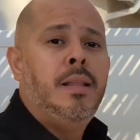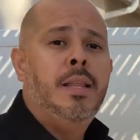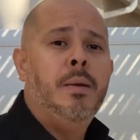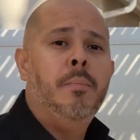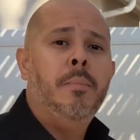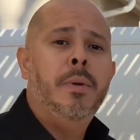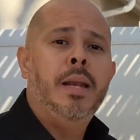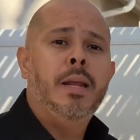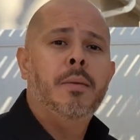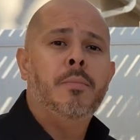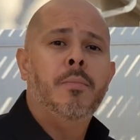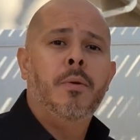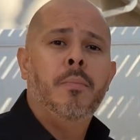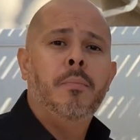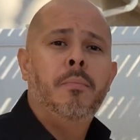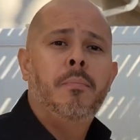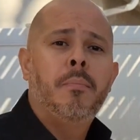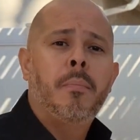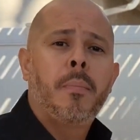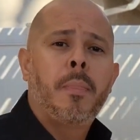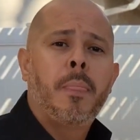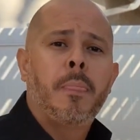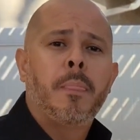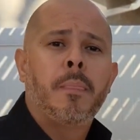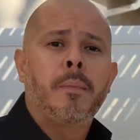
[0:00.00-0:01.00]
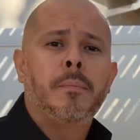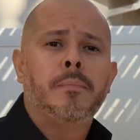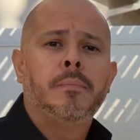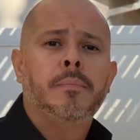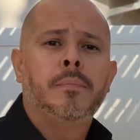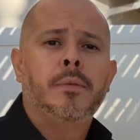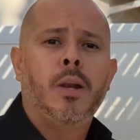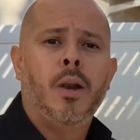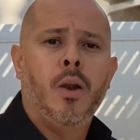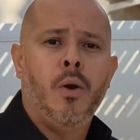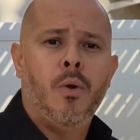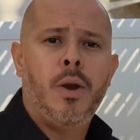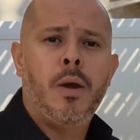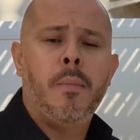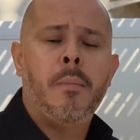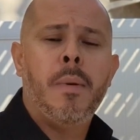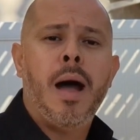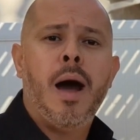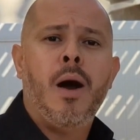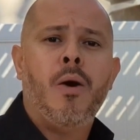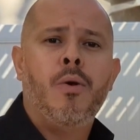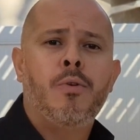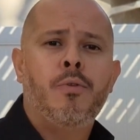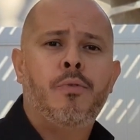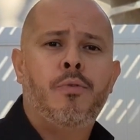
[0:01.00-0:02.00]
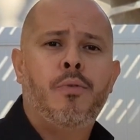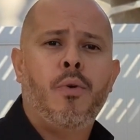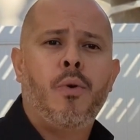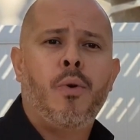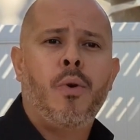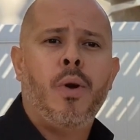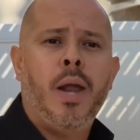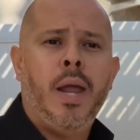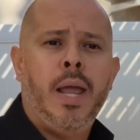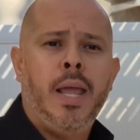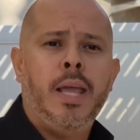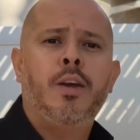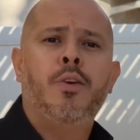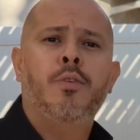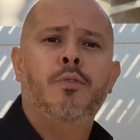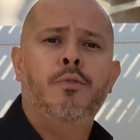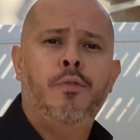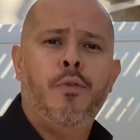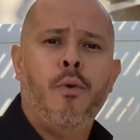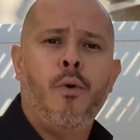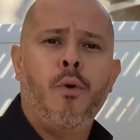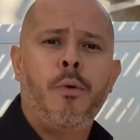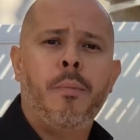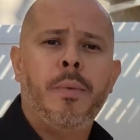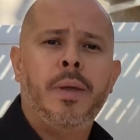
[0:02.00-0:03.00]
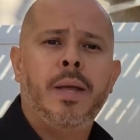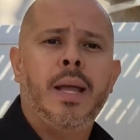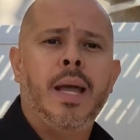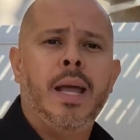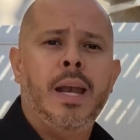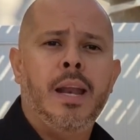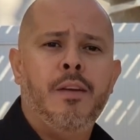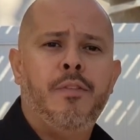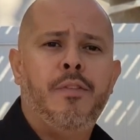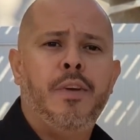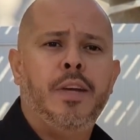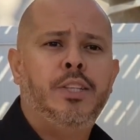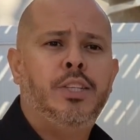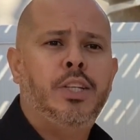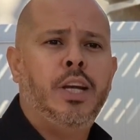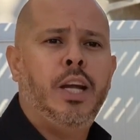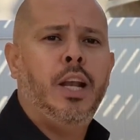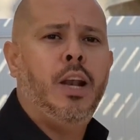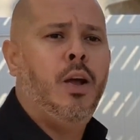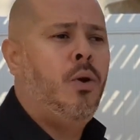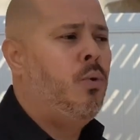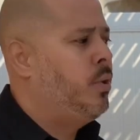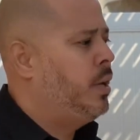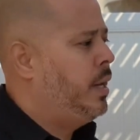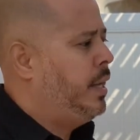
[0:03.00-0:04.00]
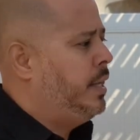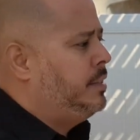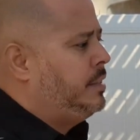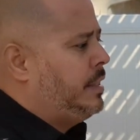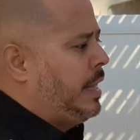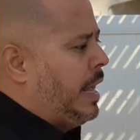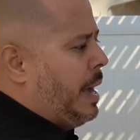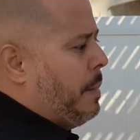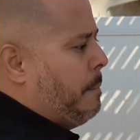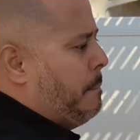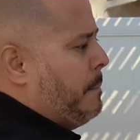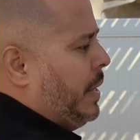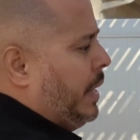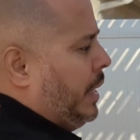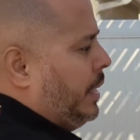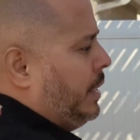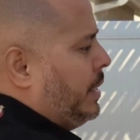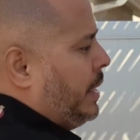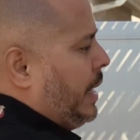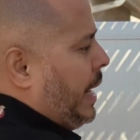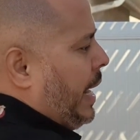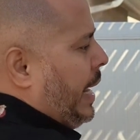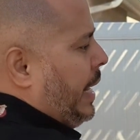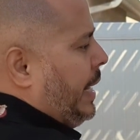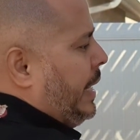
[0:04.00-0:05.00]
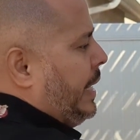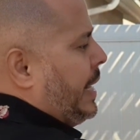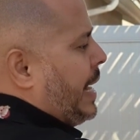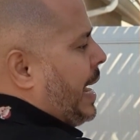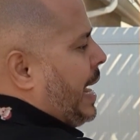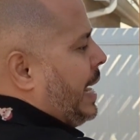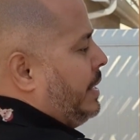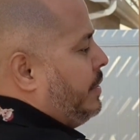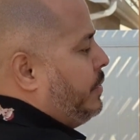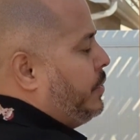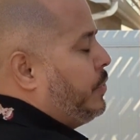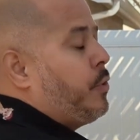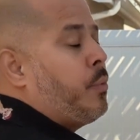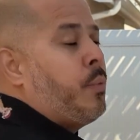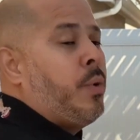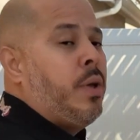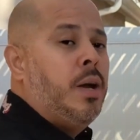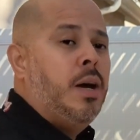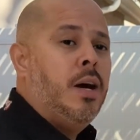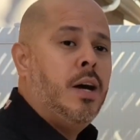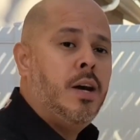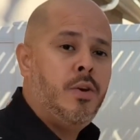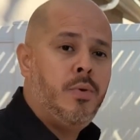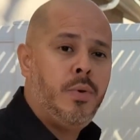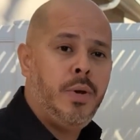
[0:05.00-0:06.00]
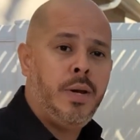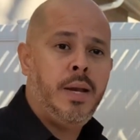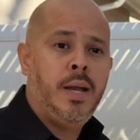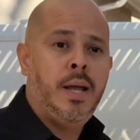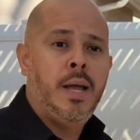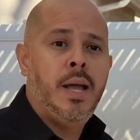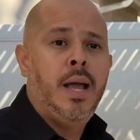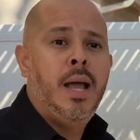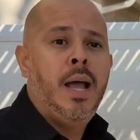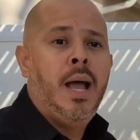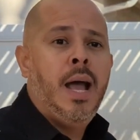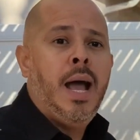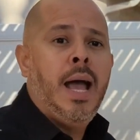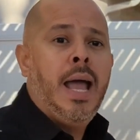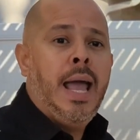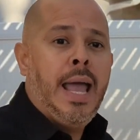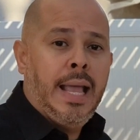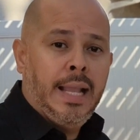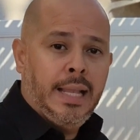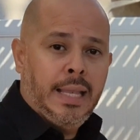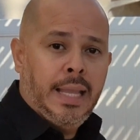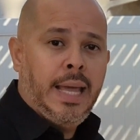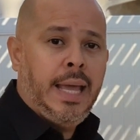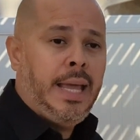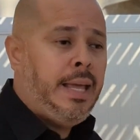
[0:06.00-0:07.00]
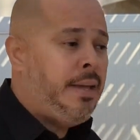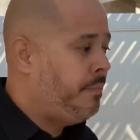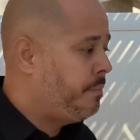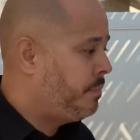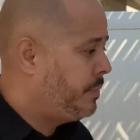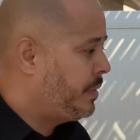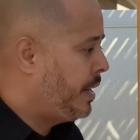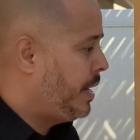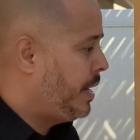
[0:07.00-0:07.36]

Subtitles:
the minimum loan amount for a conforming and FHA loan is $1,089,300. LA,